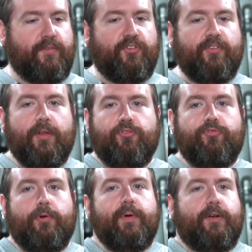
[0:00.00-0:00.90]
Just a
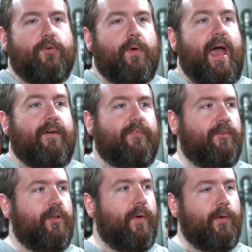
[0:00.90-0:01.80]
druid craft,
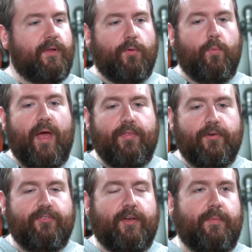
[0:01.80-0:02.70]
knowing what the
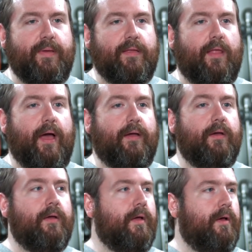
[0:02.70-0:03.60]
weather's going to be like,
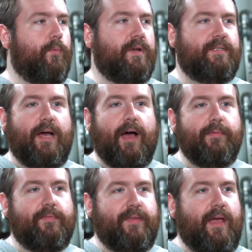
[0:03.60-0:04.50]
mm-hmm. what time
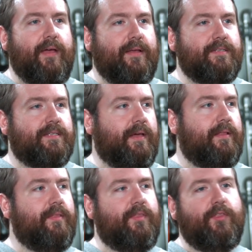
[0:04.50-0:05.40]
of day it is. Like,
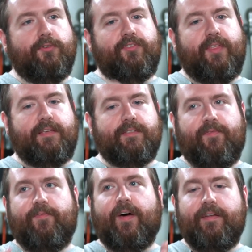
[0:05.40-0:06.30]
those things
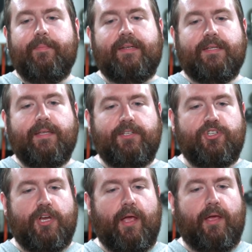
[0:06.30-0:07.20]
fundamentally
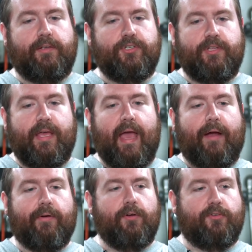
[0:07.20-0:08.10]
change the
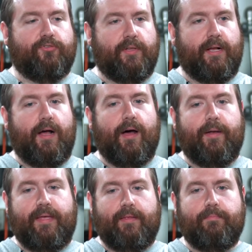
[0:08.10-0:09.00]
agricultural
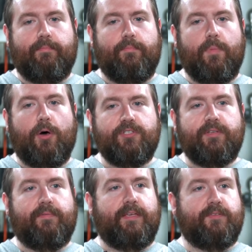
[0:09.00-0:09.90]
economy that most
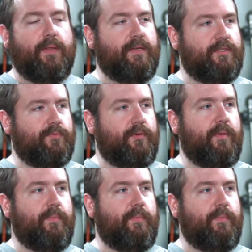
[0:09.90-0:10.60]
of these places would be